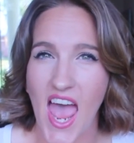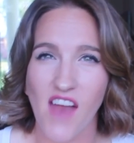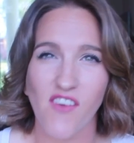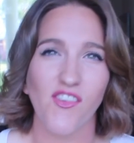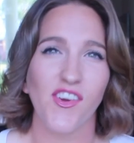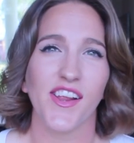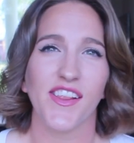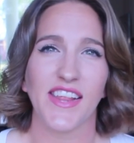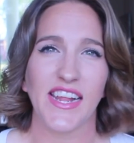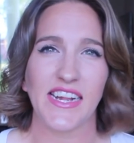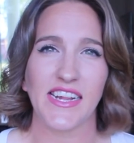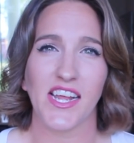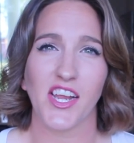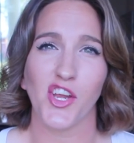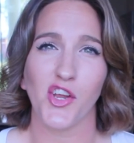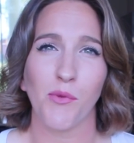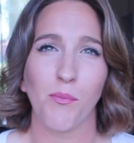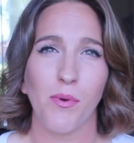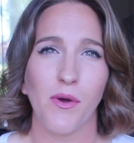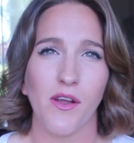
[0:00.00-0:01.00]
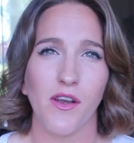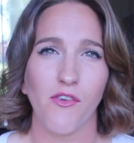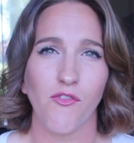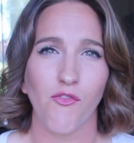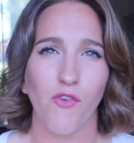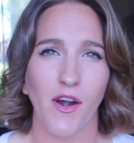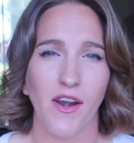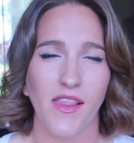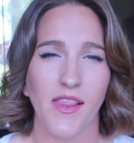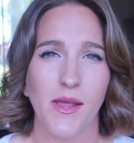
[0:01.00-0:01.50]
everything that you put in
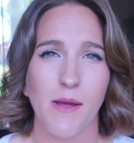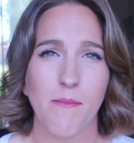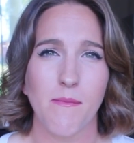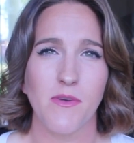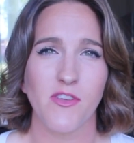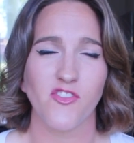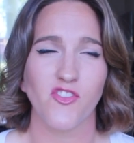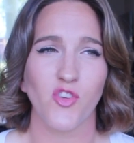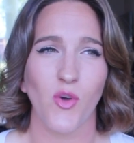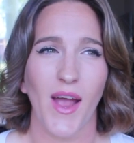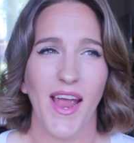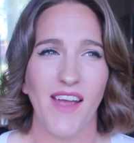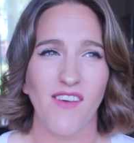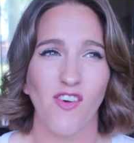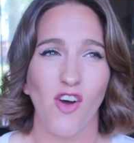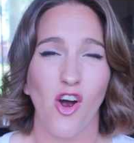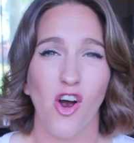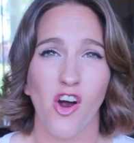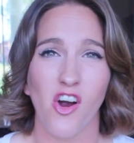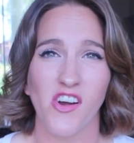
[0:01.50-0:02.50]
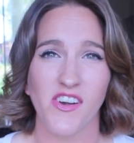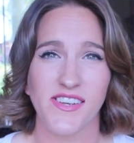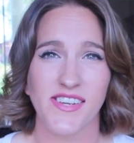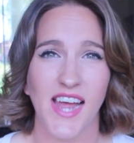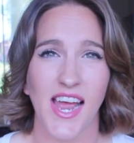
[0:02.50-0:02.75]
front of them. So I have a hard